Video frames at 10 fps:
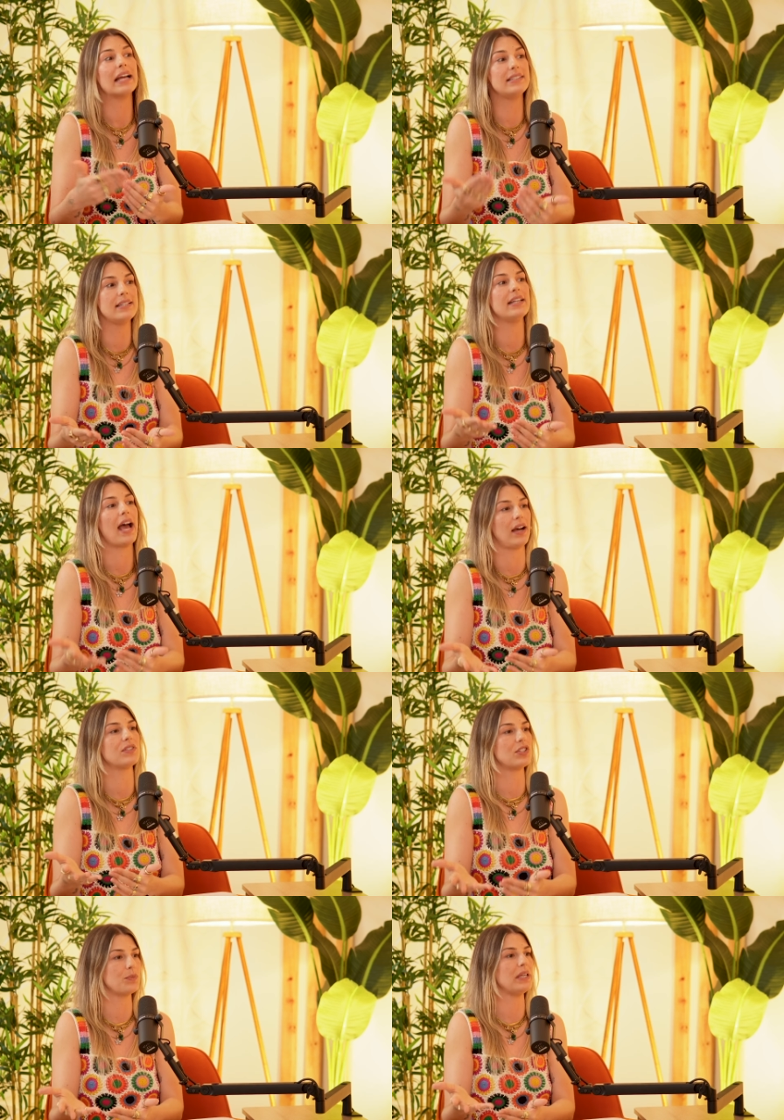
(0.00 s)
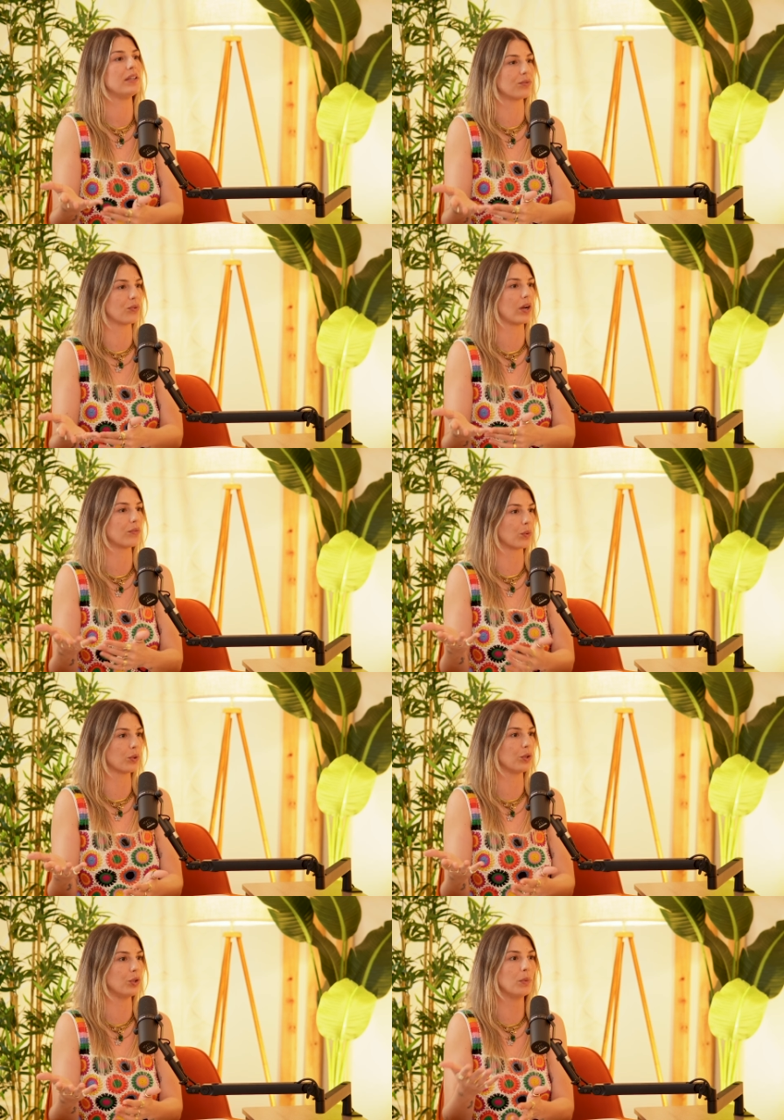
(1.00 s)
I did have to speak in front of a
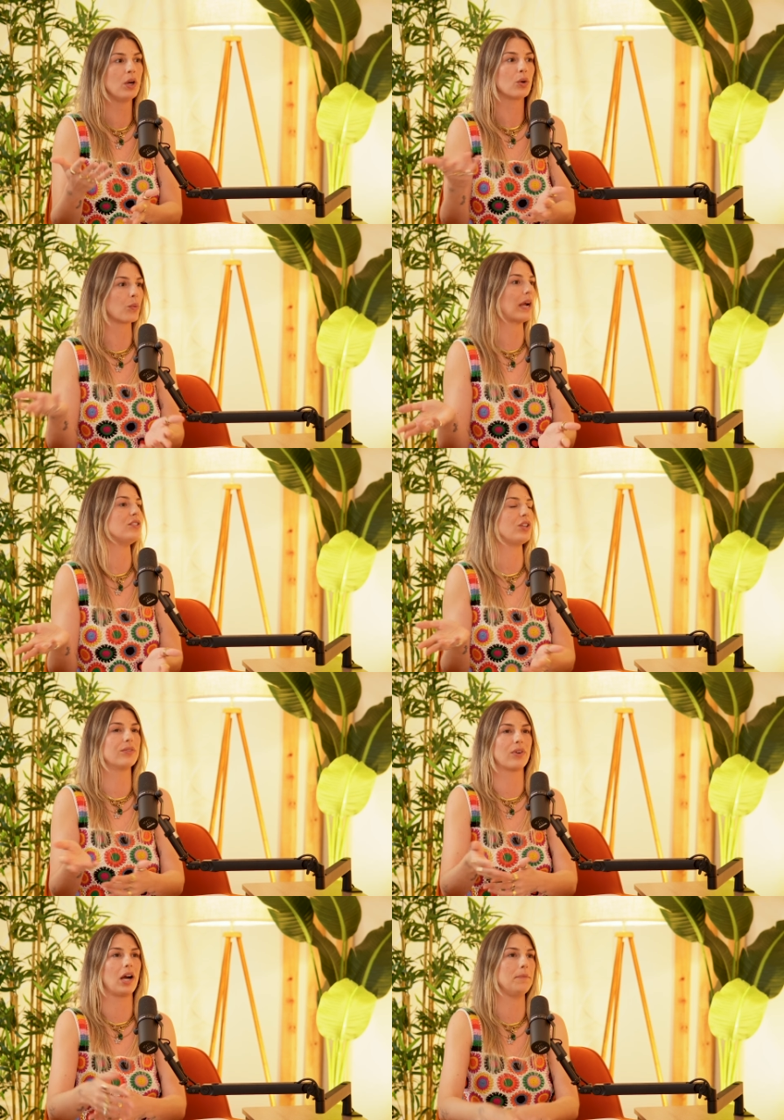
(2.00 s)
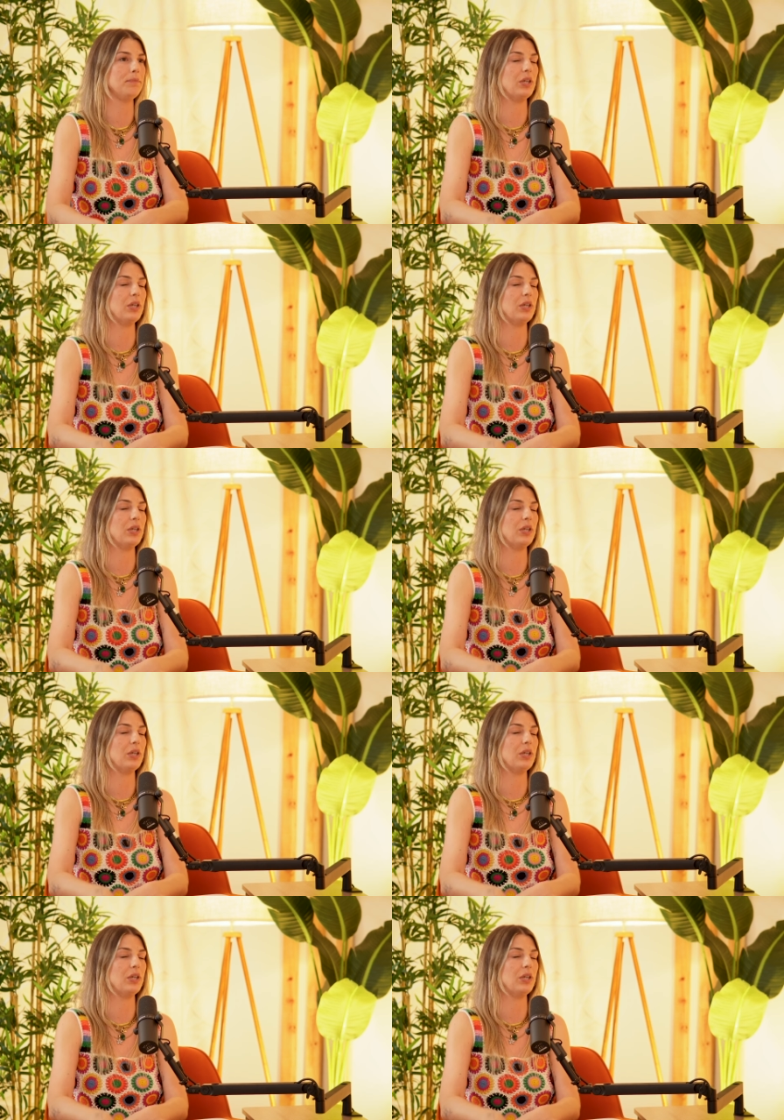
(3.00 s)
room ranging from,